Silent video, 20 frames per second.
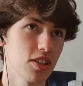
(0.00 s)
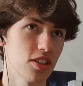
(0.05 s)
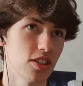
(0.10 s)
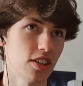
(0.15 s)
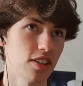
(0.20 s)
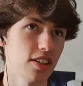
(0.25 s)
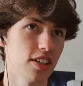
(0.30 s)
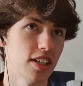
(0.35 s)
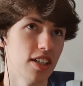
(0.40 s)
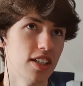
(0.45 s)

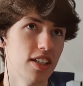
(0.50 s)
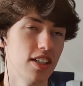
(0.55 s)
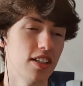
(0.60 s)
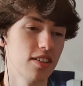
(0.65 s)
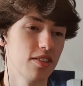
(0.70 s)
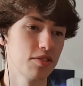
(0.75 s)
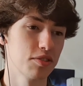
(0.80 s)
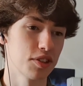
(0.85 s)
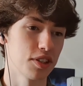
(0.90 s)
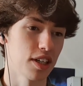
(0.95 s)
Duncan
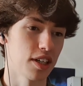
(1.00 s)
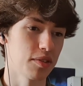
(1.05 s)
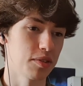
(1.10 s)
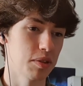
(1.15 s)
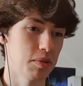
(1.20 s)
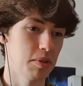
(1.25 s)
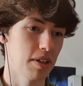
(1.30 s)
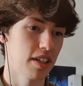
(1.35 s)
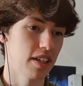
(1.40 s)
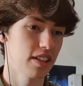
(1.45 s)
for that wee
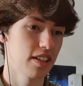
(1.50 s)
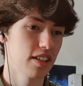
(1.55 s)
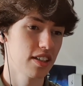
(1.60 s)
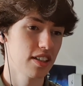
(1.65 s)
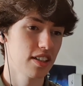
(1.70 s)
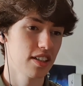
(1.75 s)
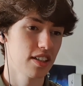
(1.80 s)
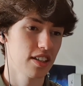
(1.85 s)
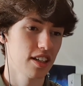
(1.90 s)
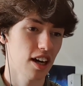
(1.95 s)
bit.
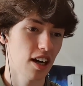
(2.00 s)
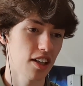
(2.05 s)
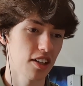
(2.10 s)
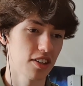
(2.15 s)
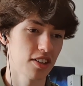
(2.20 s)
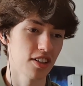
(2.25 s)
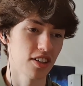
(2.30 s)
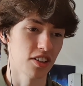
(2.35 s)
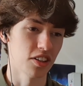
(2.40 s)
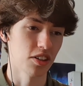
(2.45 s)
I
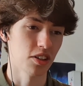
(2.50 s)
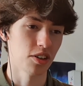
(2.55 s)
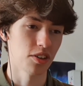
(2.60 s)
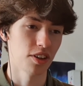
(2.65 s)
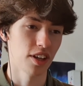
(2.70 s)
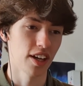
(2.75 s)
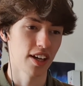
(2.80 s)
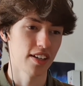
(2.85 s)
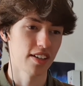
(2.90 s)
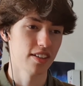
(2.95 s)
learned a lot
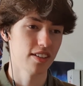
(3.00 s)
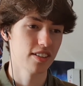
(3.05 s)
then.